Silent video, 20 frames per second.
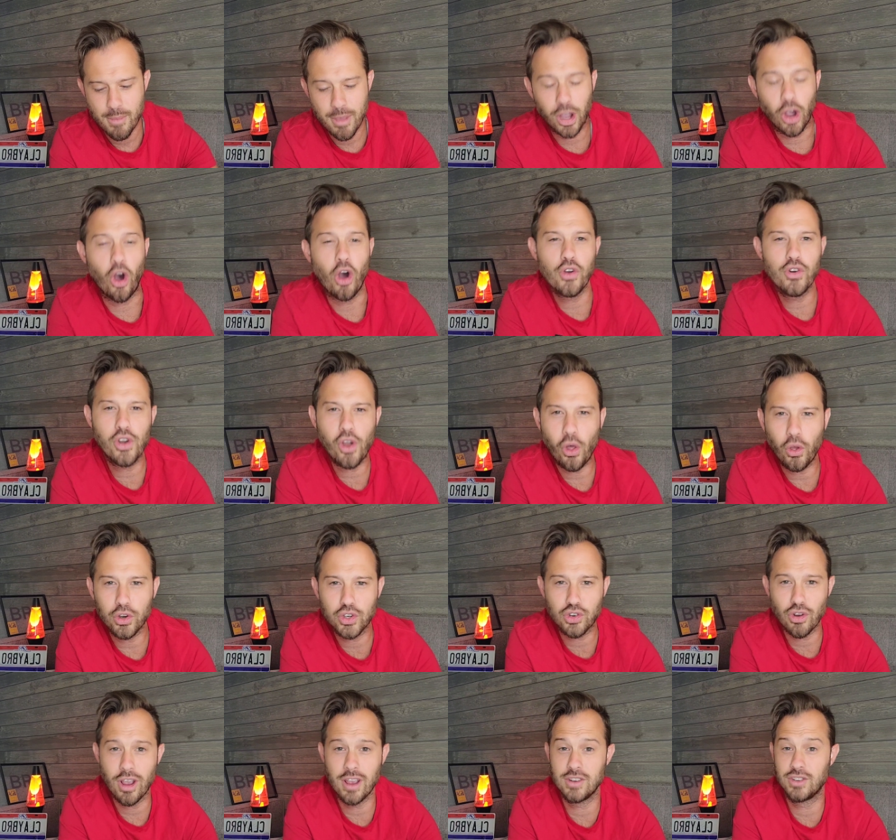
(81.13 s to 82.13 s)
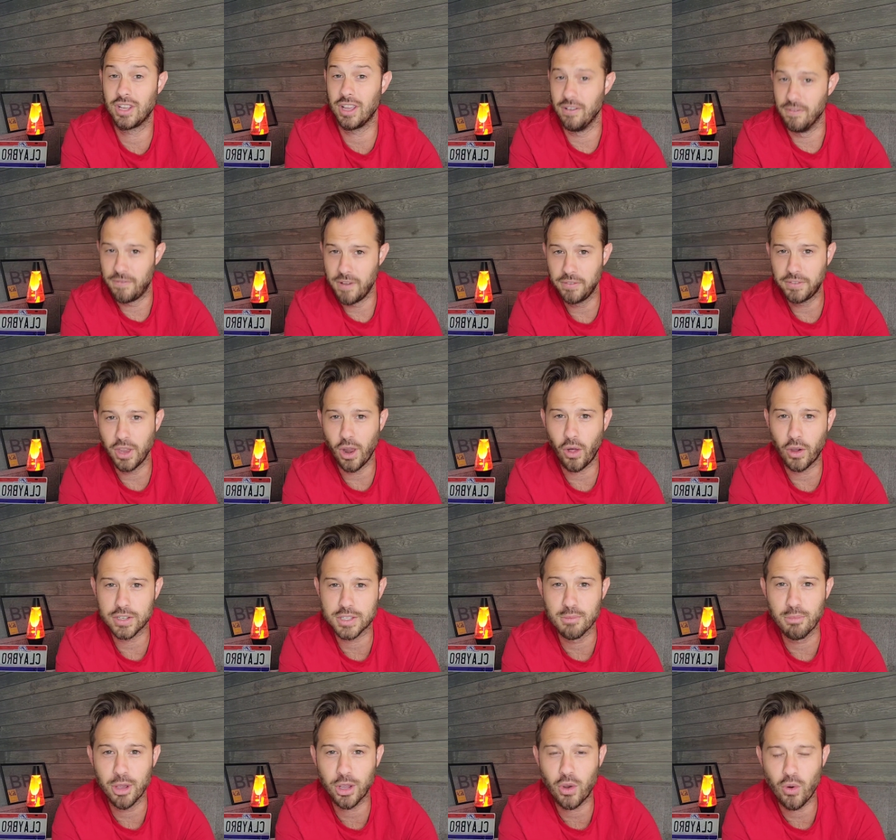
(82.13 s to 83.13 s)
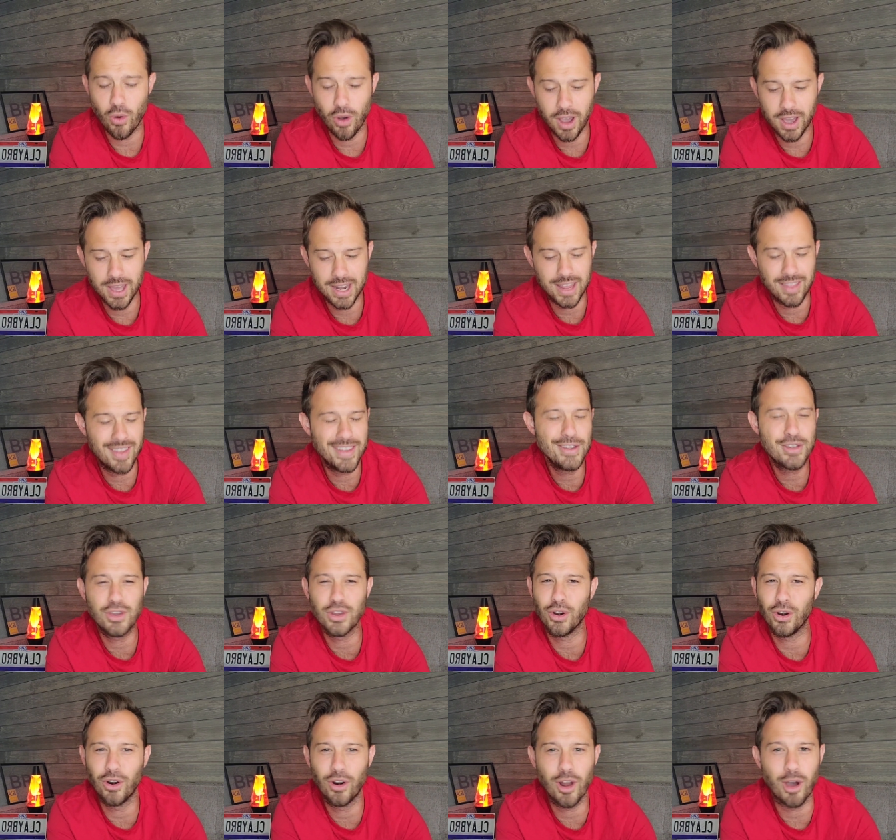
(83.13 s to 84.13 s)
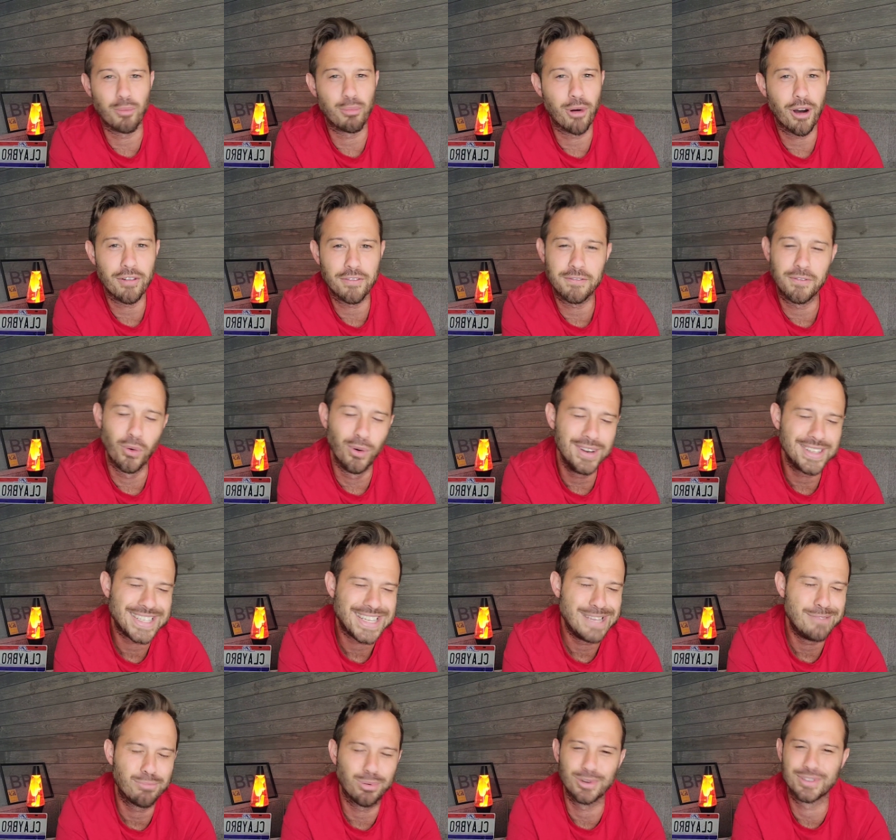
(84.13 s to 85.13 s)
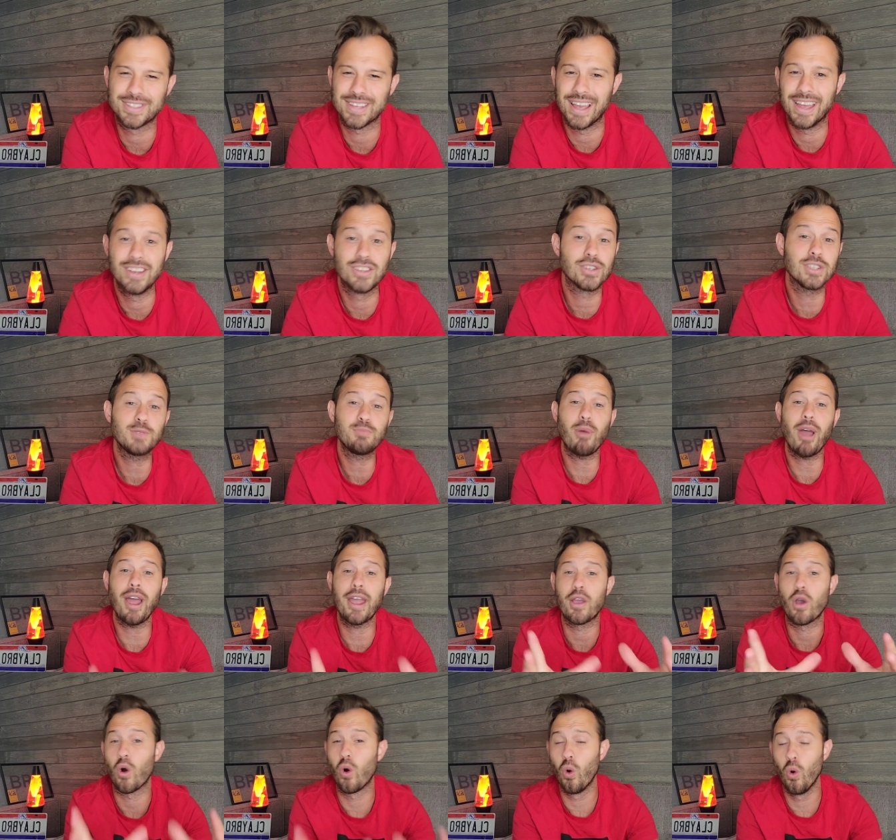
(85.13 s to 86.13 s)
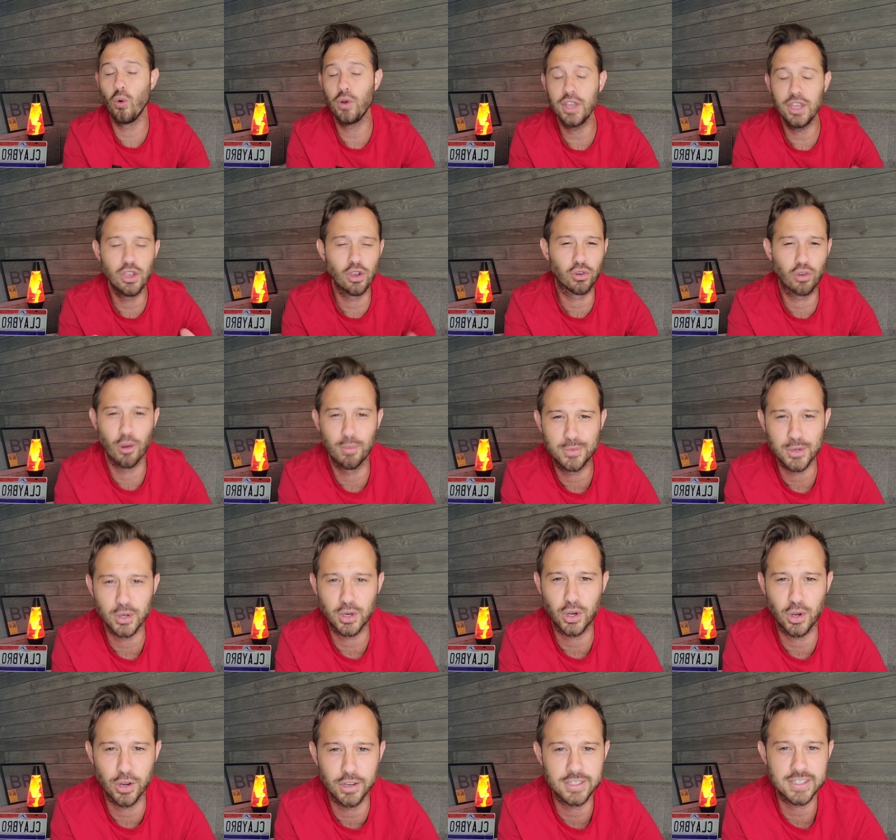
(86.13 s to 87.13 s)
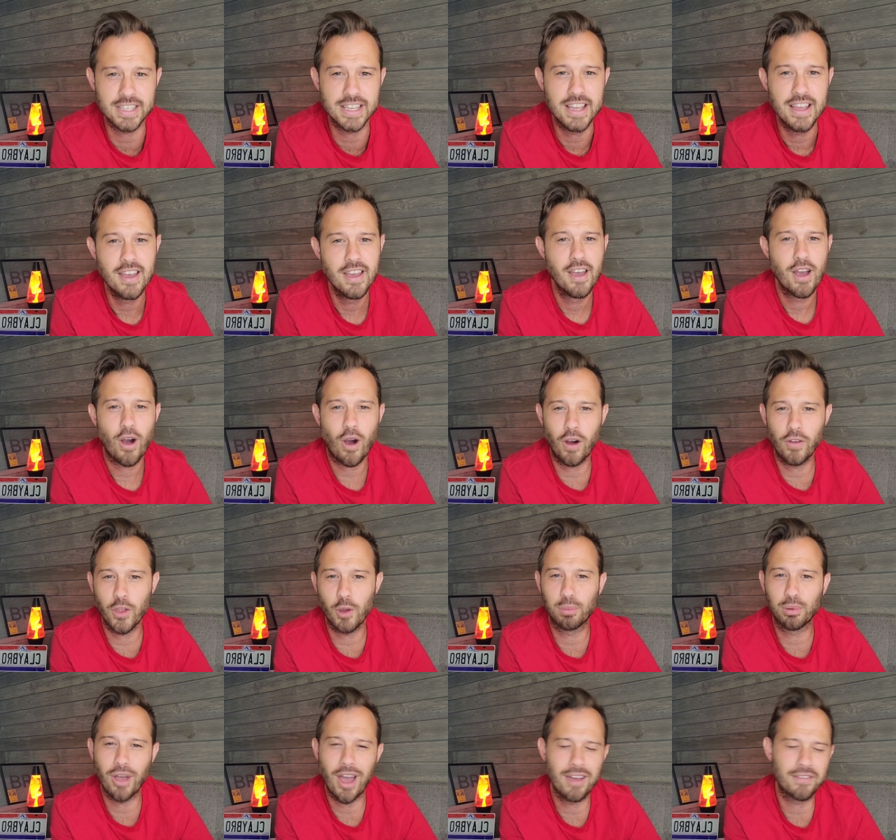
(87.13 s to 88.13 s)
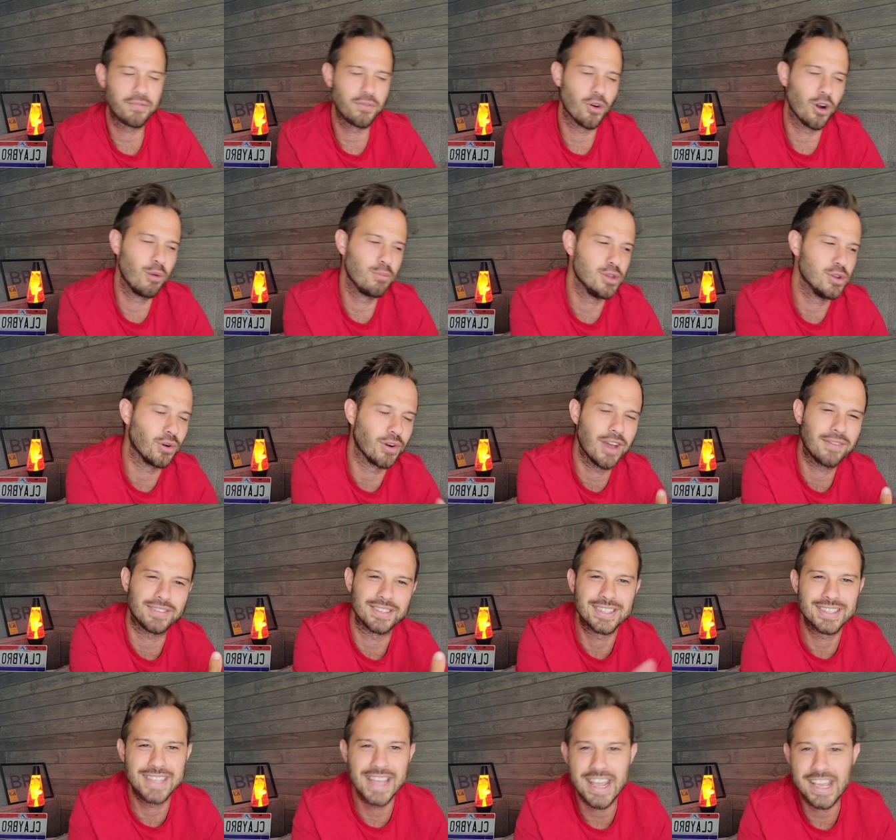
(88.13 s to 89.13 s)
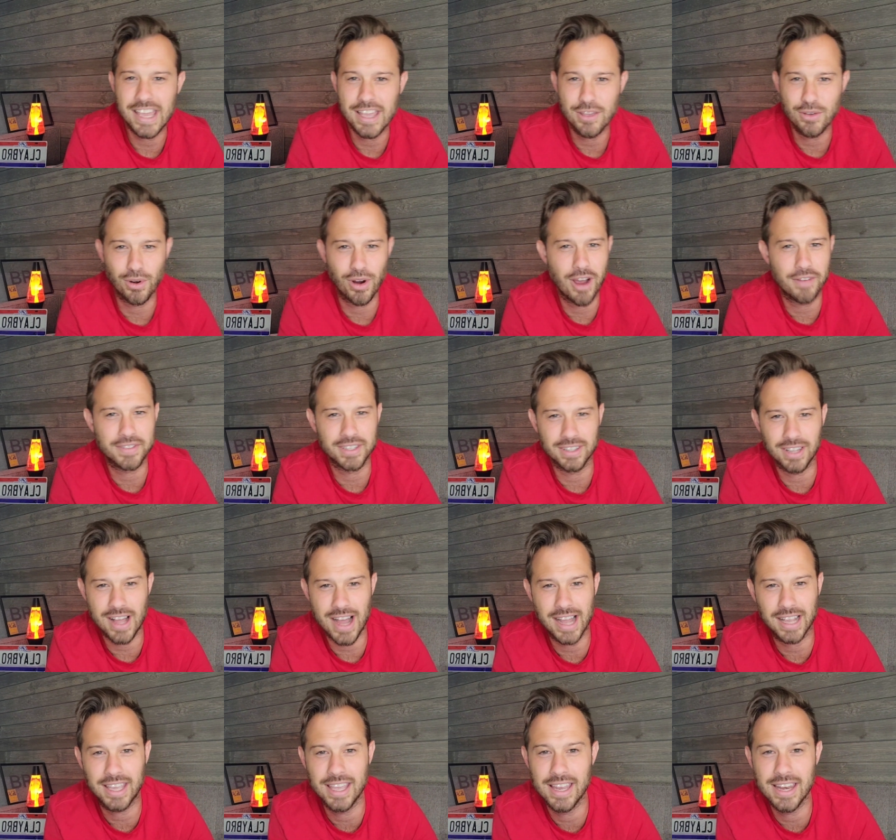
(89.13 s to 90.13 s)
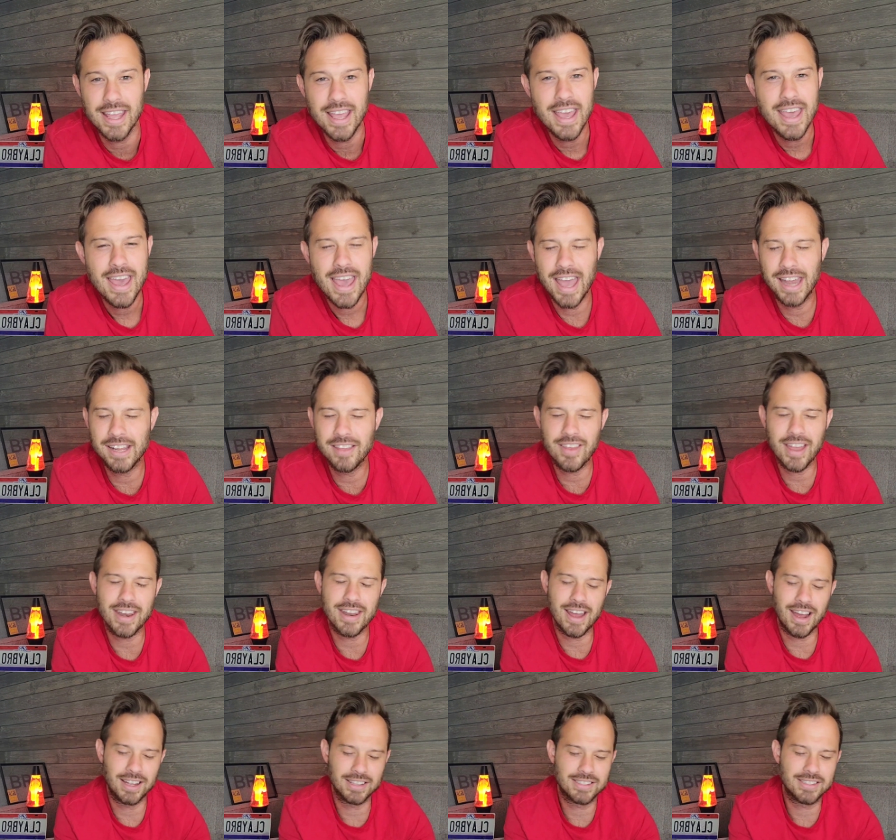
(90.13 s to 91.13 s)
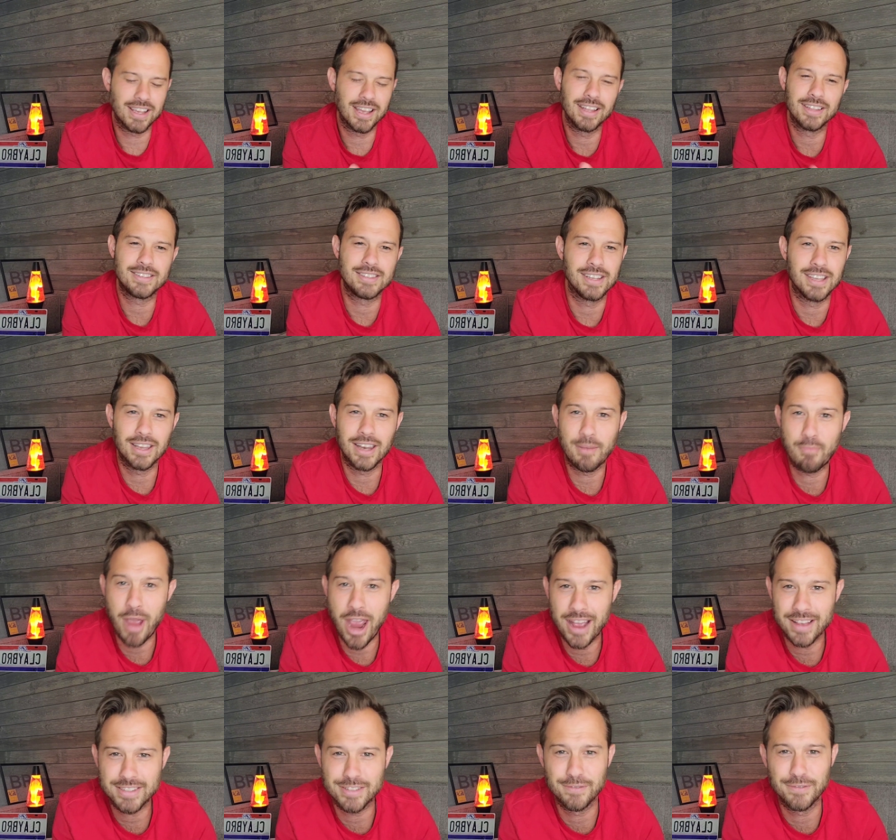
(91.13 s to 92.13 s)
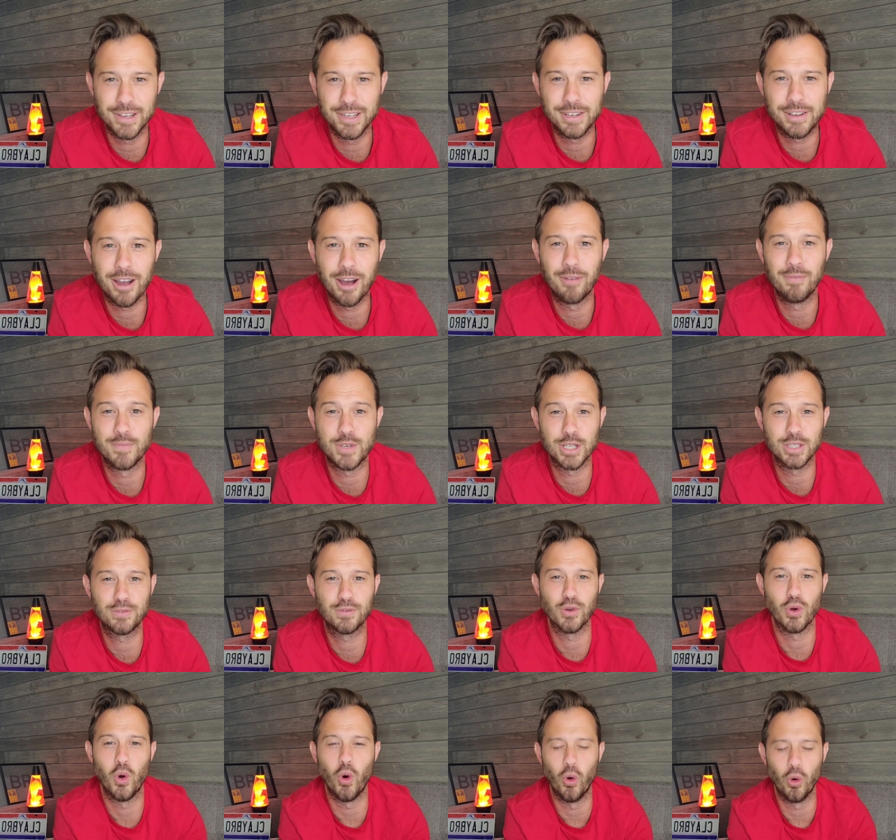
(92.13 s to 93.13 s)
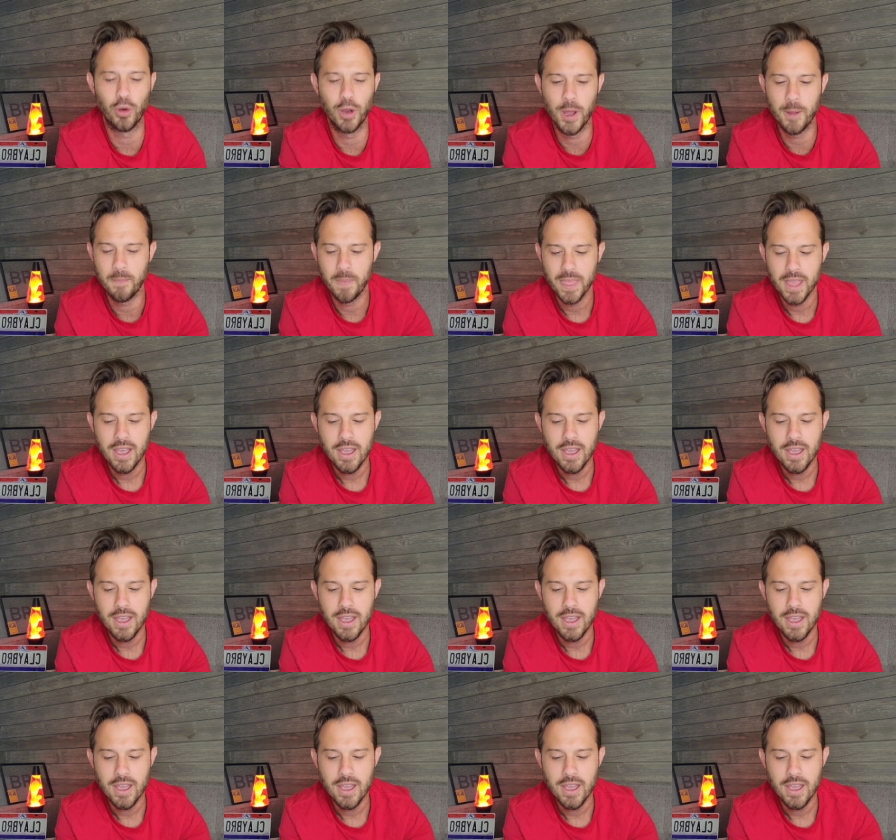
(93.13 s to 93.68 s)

Make a $100 trade, you're getting $50 dollars in Bitcoin, and then you can earn above 14% just by holding your cryptocurrency on their platform. You don't have to stake it, you don't have to lock it, any of that nonsense. You're getting passive income just for holding it.